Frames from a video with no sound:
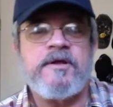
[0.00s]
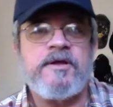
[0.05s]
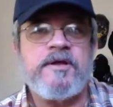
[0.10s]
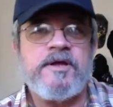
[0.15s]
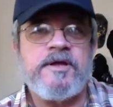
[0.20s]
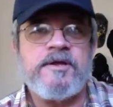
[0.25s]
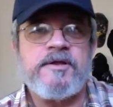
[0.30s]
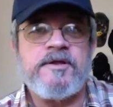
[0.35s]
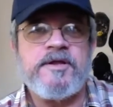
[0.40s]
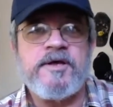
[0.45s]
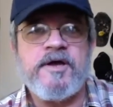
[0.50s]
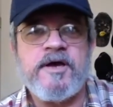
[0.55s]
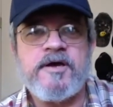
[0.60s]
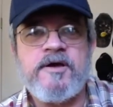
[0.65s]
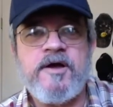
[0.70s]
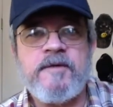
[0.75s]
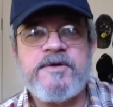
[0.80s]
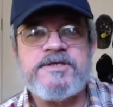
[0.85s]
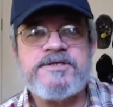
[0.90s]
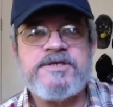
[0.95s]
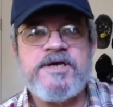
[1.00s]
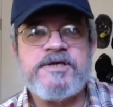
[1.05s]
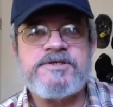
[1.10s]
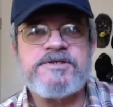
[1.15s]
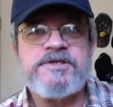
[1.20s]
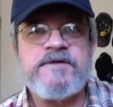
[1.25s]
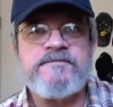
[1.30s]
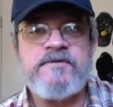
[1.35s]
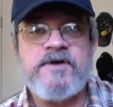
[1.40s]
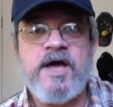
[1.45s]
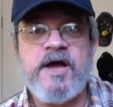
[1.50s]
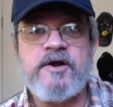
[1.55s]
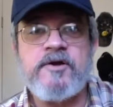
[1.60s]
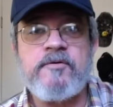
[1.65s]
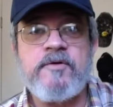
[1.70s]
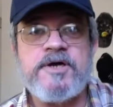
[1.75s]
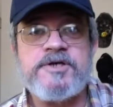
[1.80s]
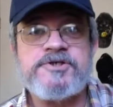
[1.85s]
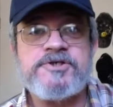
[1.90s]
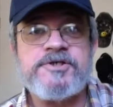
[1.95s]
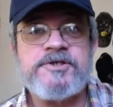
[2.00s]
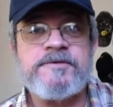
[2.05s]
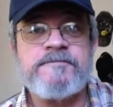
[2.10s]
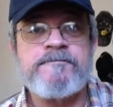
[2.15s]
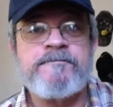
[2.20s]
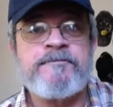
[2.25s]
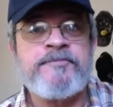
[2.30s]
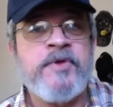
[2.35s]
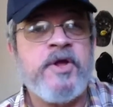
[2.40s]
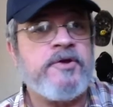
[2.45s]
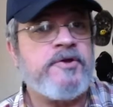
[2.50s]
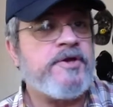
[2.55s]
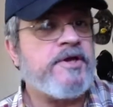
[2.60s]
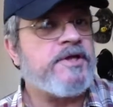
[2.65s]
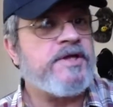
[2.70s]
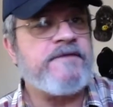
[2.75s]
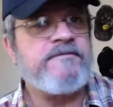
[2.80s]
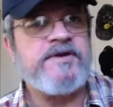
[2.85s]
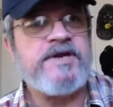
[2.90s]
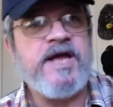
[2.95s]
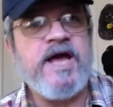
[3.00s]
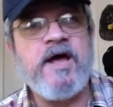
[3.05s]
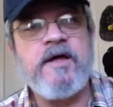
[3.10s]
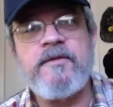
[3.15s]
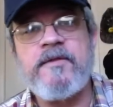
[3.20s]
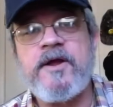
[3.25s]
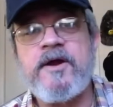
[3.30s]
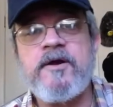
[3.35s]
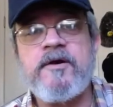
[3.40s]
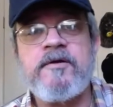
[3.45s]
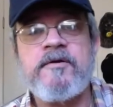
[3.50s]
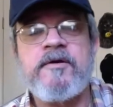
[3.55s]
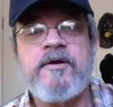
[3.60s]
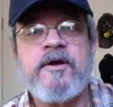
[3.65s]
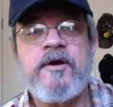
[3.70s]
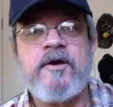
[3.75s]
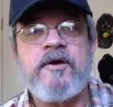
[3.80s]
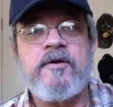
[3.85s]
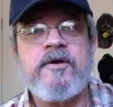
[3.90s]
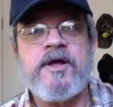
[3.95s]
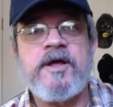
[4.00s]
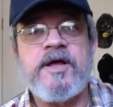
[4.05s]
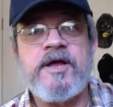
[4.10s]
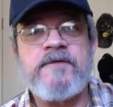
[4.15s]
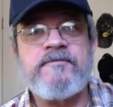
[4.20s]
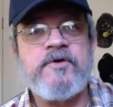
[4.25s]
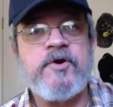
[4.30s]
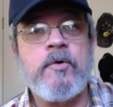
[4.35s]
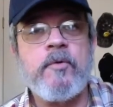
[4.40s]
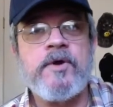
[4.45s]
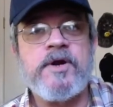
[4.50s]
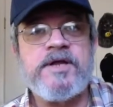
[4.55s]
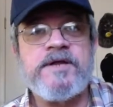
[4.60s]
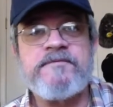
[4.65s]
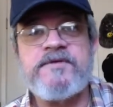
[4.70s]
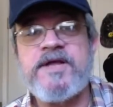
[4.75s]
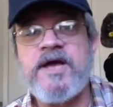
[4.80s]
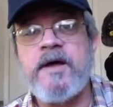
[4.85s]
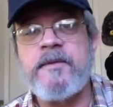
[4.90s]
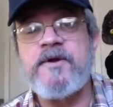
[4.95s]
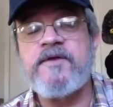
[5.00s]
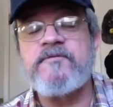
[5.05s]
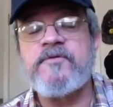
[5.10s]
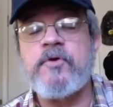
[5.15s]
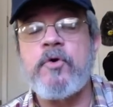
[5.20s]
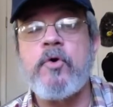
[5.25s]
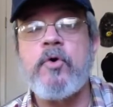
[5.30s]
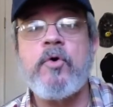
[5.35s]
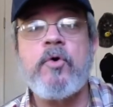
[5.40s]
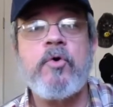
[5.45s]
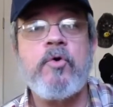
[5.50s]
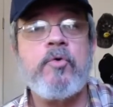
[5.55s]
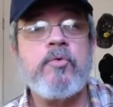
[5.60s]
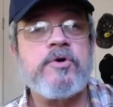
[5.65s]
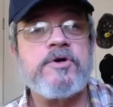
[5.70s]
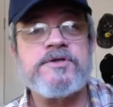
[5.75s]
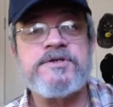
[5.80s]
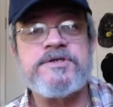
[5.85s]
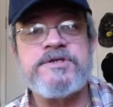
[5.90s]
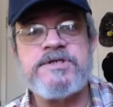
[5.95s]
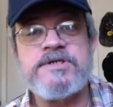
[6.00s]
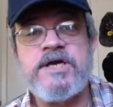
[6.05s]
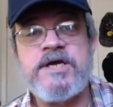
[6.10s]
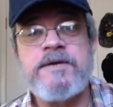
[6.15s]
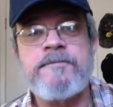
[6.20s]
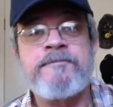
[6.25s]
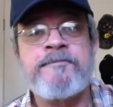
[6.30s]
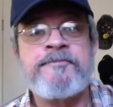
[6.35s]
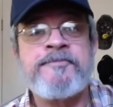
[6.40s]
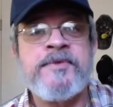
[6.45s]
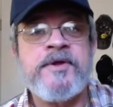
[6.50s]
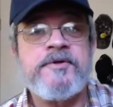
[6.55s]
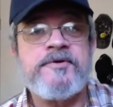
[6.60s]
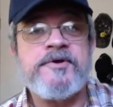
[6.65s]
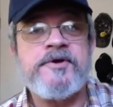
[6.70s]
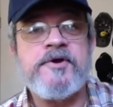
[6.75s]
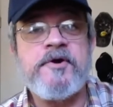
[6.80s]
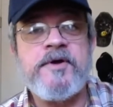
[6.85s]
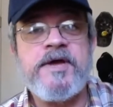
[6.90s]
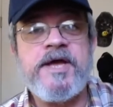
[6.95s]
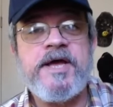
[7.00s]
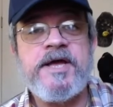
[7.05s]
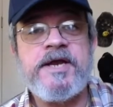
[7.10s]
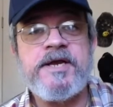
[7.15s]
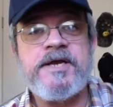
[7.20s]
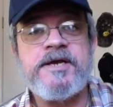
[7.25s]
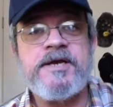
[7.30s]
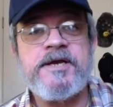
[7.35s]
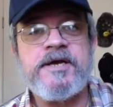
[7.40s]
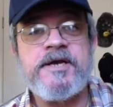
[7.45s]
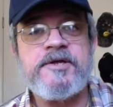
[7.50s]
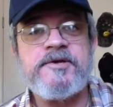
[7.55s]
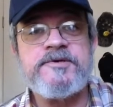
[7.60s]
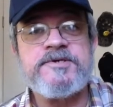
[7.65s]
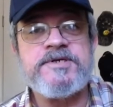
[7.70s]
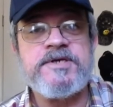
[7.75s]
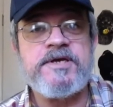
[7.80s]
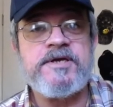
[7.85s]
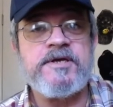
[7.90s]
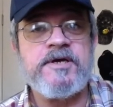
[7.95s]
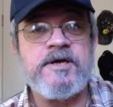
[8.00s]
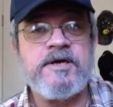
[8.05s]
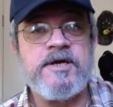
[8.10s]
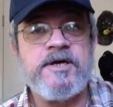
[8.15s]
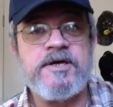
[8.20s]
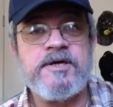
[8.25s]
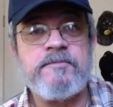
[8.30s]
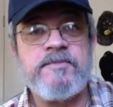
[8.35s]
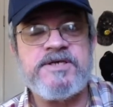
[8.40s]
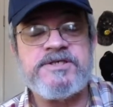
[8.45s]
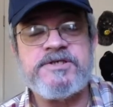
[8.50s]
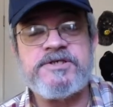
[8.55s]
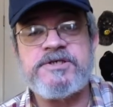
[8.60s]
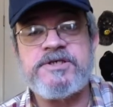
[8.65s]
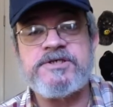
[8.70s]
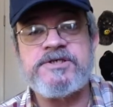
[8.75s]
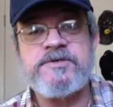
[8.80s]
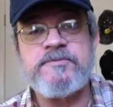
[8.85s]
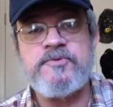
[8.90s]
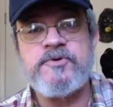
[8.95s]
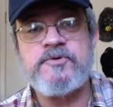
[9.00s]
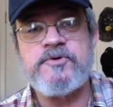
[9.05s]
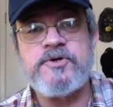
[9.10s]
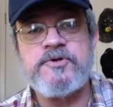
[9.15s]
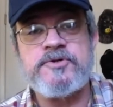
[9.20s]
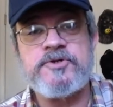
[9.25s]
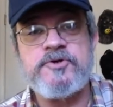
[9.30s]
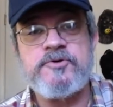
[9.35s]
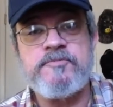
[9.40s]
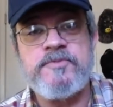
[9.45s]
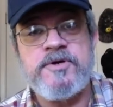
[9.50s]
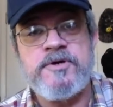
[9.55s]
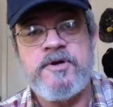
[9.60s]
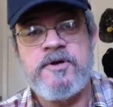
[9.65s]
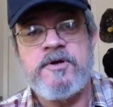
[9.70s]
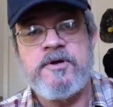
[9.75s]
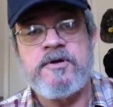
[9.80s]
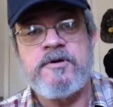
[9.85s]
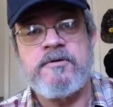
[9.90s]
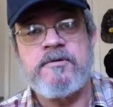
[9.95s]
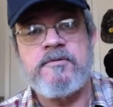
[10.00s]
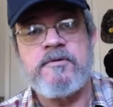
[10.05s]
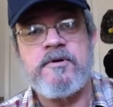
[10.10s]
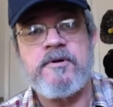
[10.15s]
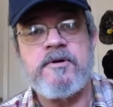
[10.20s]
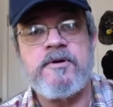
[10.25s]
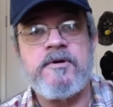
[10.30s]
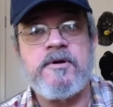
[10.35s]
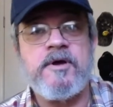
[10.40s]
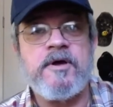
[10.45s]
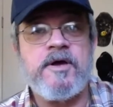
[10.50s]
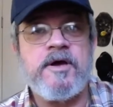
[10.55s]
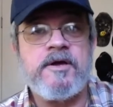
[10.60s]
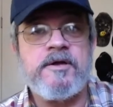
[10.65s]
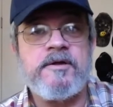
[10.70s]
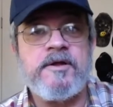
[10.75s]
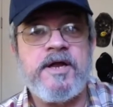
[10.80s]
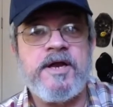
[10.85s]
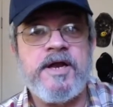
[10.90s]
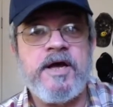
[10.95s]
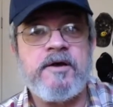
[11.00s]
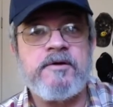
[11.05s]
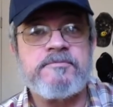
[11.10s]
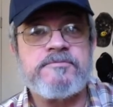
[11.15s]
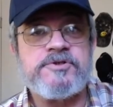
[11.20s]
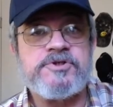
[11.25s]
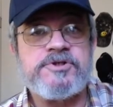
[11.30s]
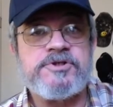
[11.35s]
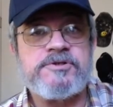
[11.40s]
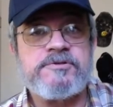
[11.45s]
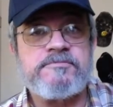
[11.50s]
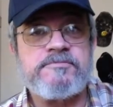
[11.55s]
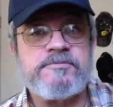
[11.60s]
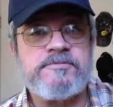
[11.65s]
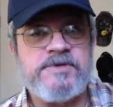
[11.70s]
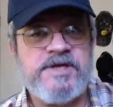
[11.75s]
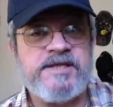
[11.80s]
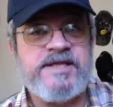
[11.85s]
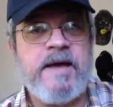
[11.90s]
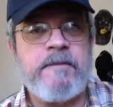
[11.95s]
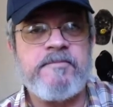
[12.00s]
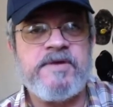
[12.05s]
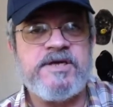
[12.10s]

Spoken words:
in the comment section. If you got a question, you can leave it down there. And if you don't want to leave it down there for the whole world to see, you can go ahead and use the message system through YouTube, and I'll get that